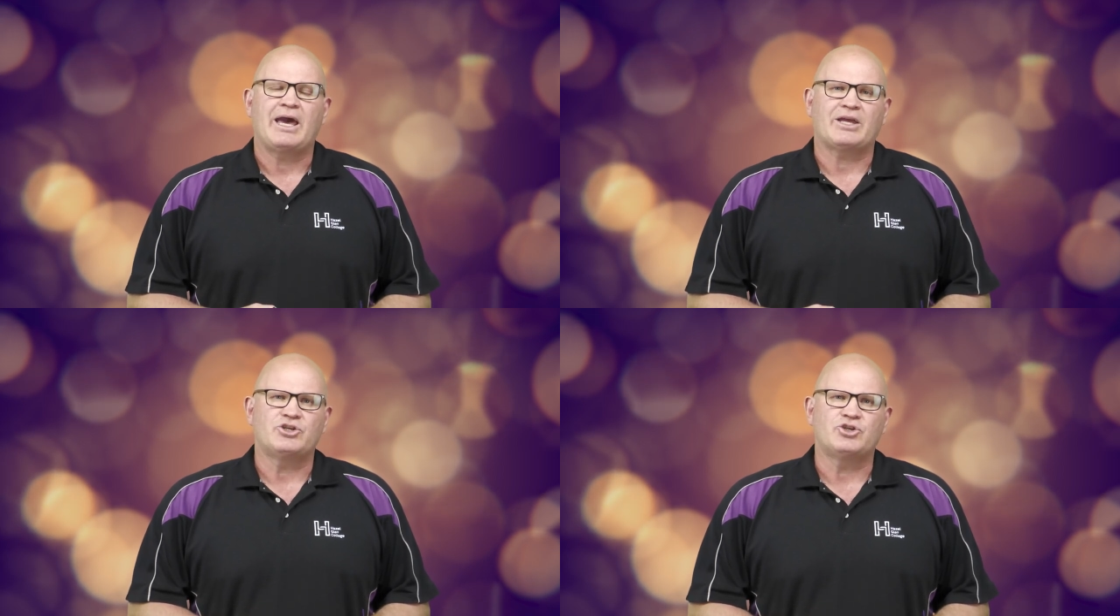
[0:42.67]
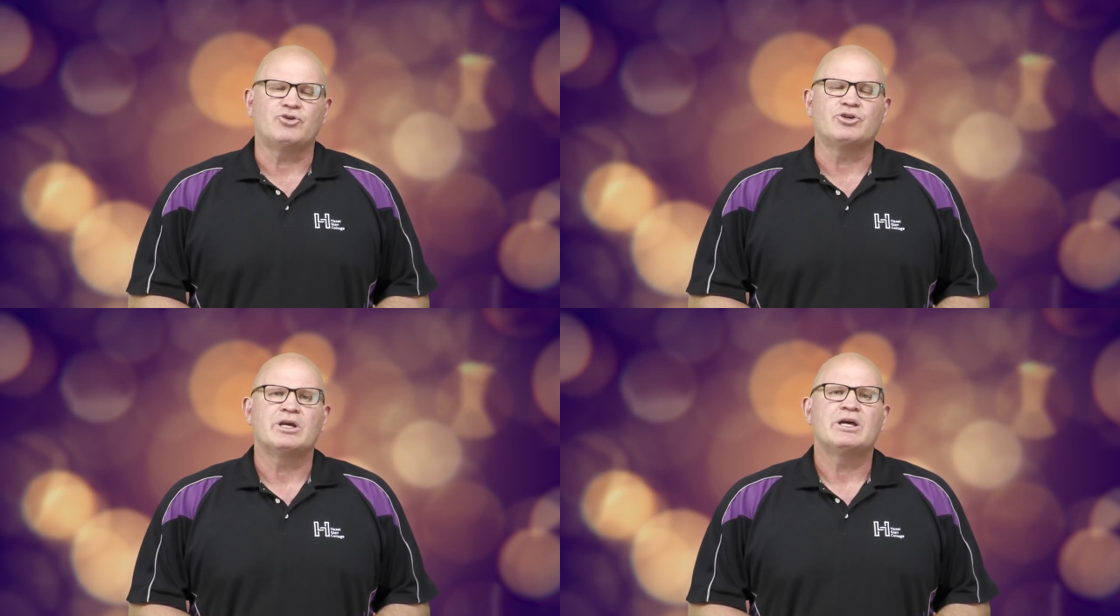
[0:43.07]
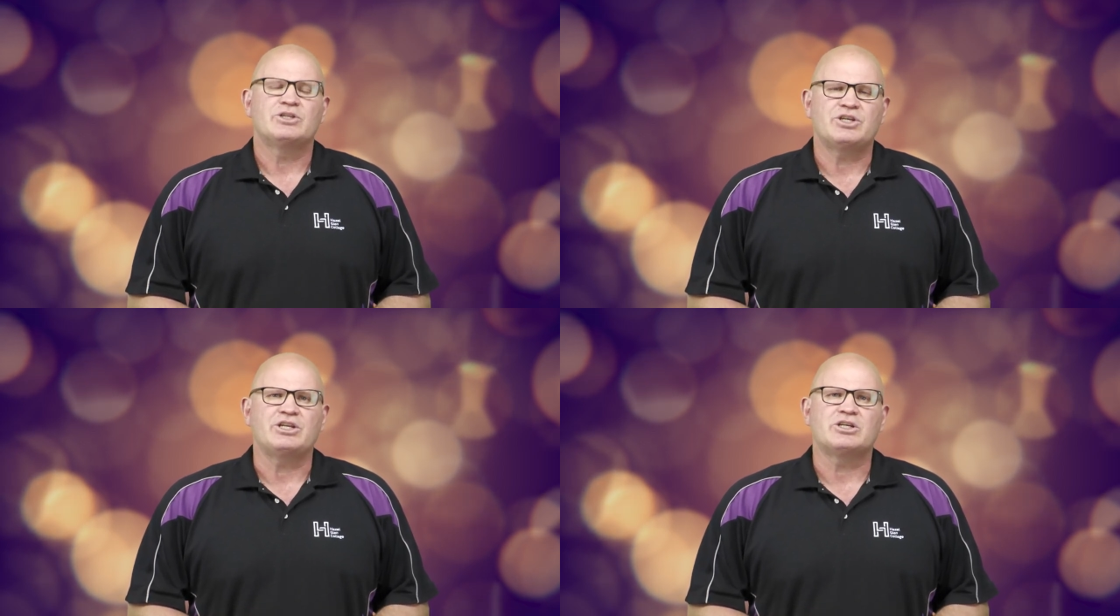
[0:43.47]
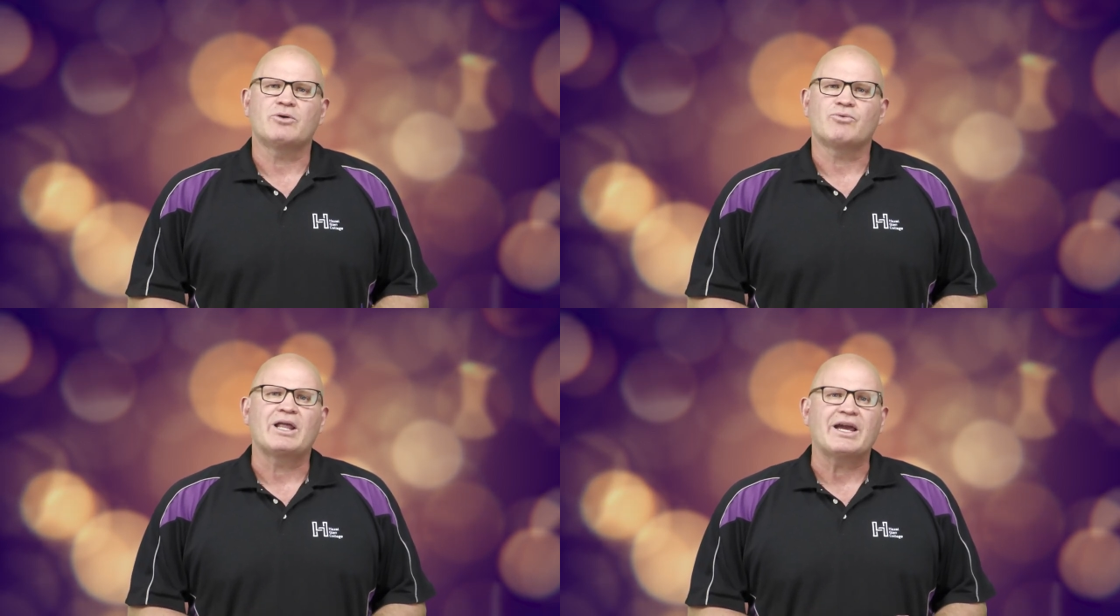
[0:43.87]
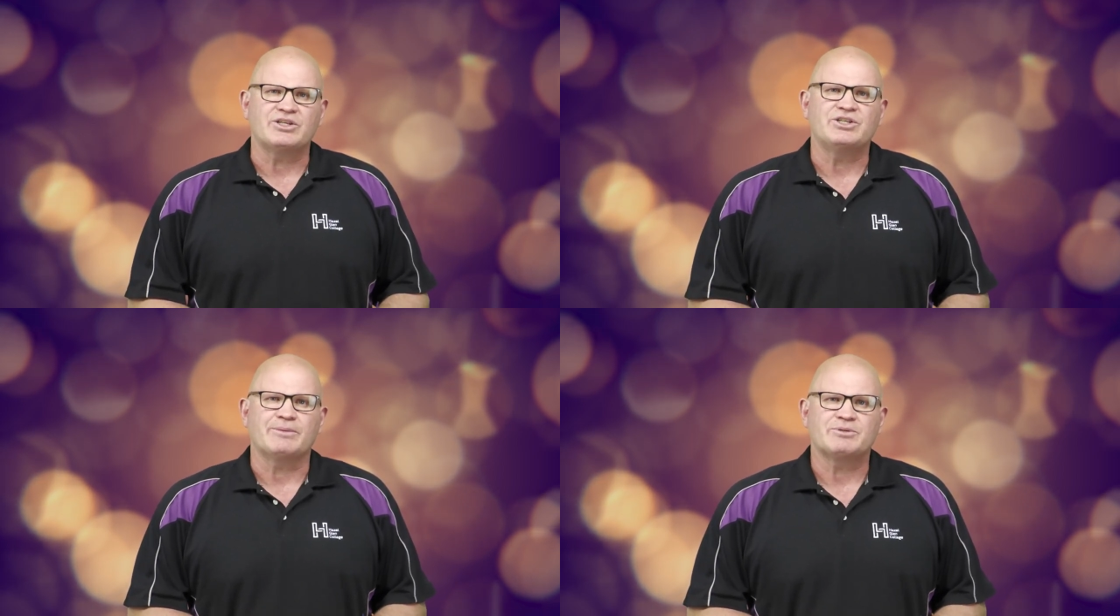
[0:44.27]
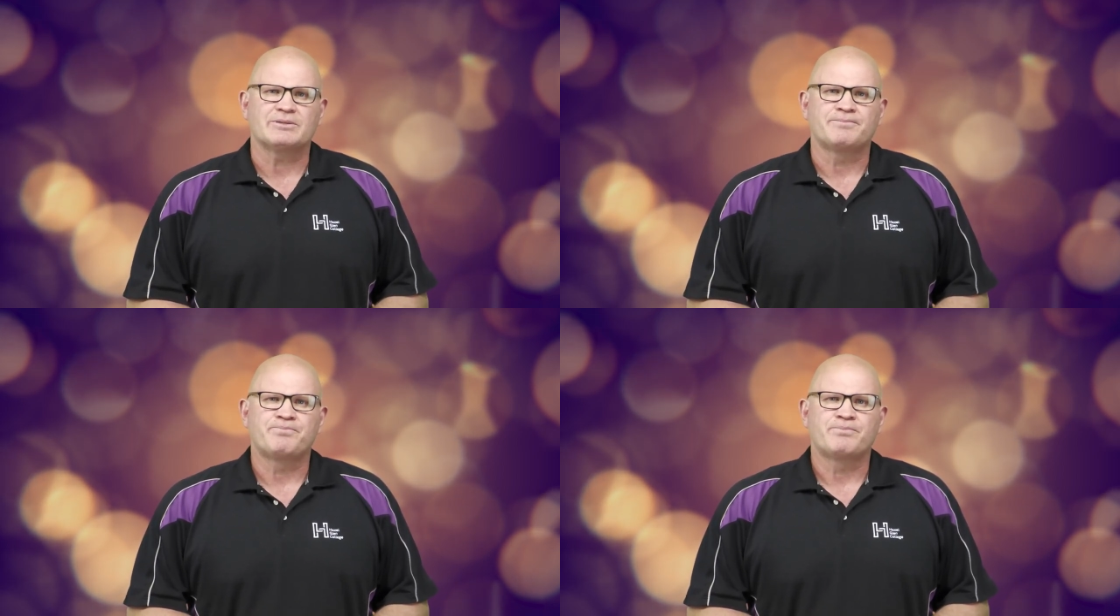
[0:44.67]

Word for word: and student teacher relationships.